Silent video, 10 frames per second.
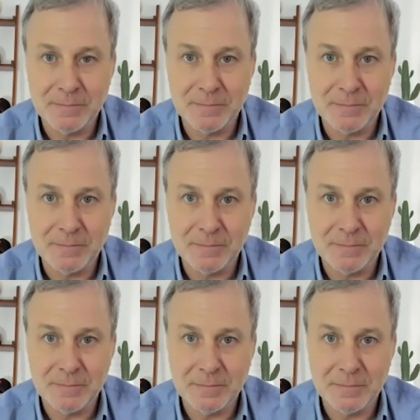
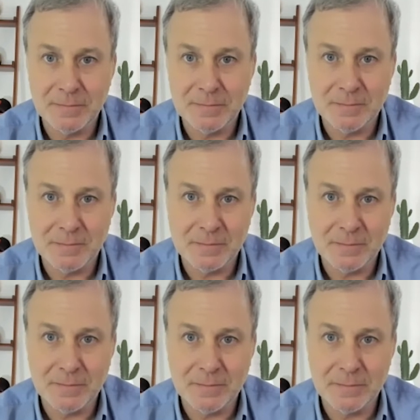
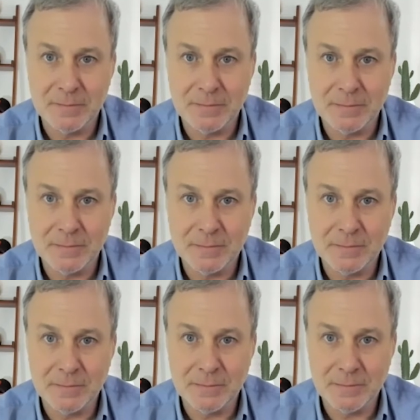
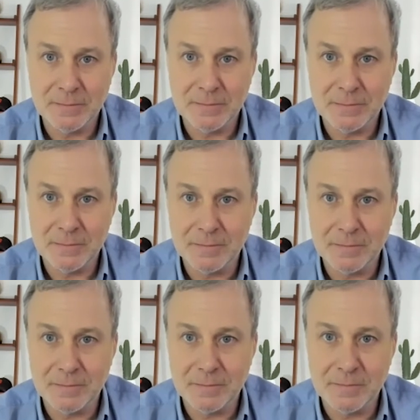
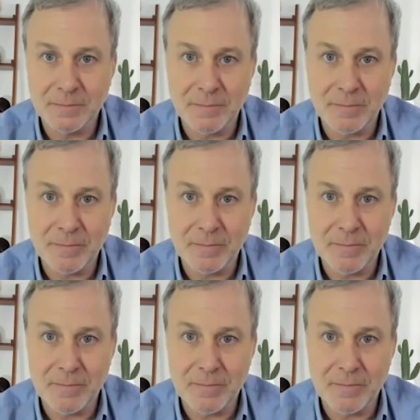
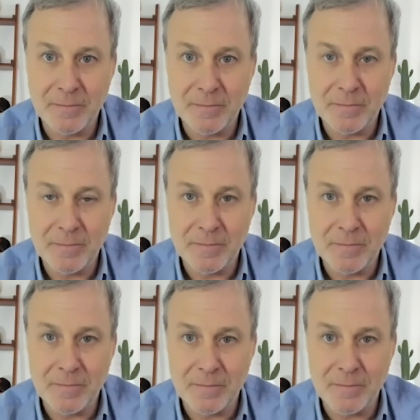
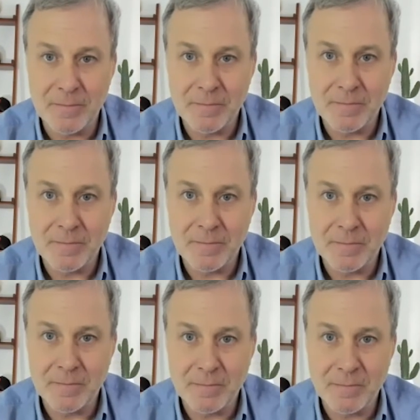
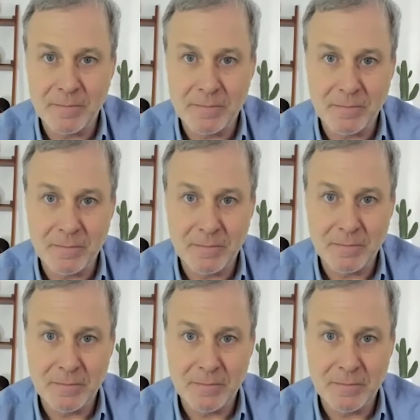This person isn't speaking.